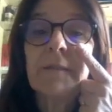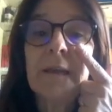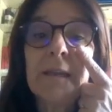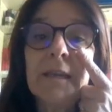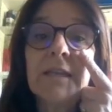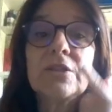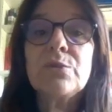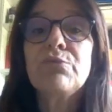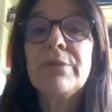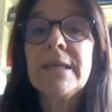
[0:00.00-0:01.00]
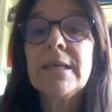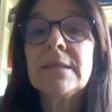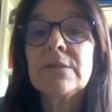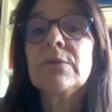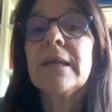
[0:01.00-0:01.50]
They need to
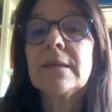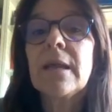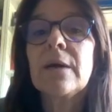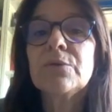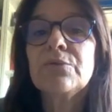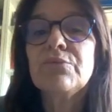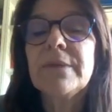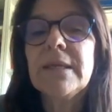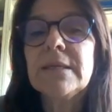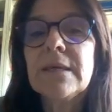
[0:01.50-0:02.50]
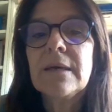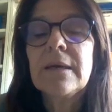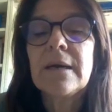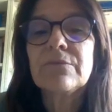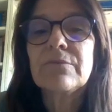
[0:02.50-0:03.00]
read, to learn how to read
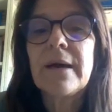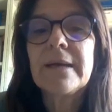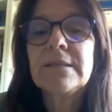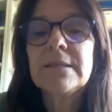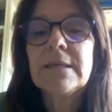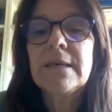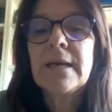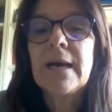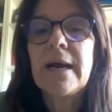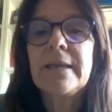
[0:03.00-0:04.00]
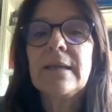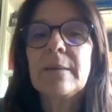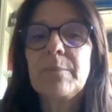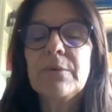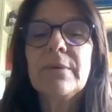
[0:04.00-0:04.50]
and write, and in
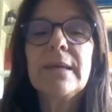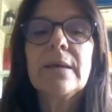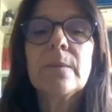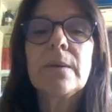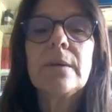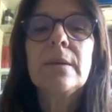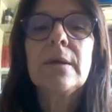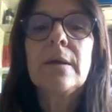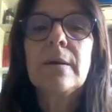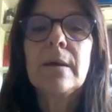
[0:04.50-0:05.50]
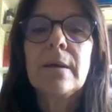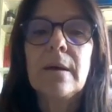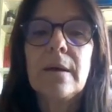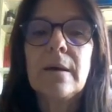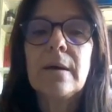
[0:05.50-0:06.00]
a plurilingual
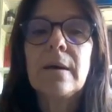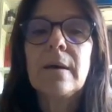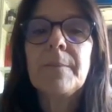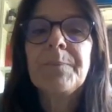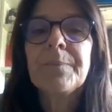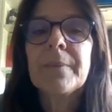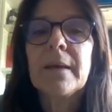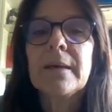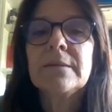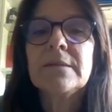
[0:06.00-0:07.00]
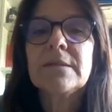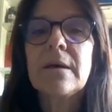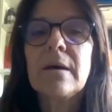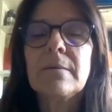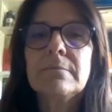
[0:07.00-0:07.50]
and
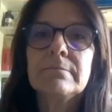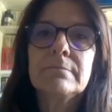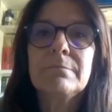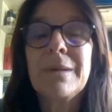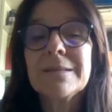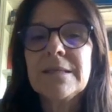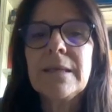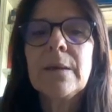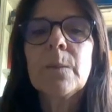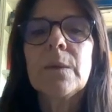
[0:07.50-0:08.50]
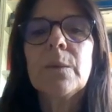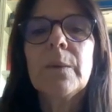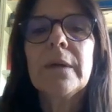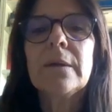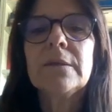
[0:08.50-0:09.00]
multilingual
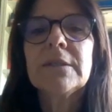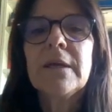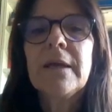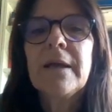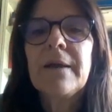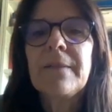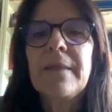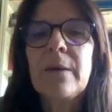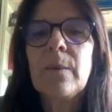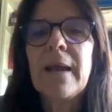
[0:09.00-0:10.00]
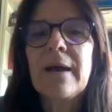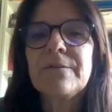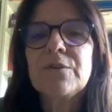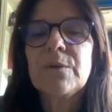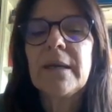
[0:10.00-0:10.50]
world, they will
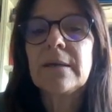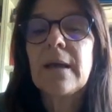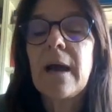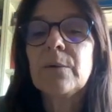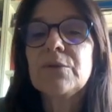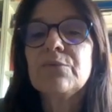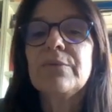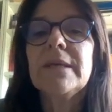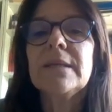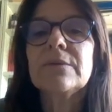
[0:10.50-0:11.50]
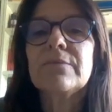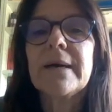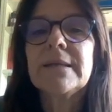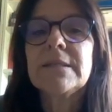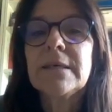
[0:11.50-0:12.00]
have to learn how to read and
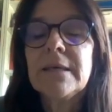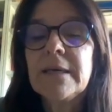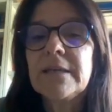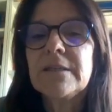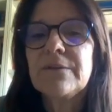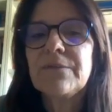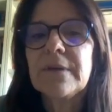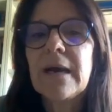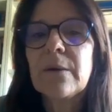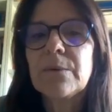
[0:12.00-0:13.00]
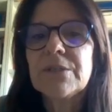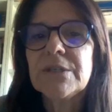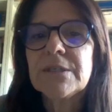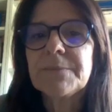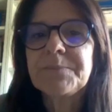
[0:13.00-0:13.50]
write in different languages.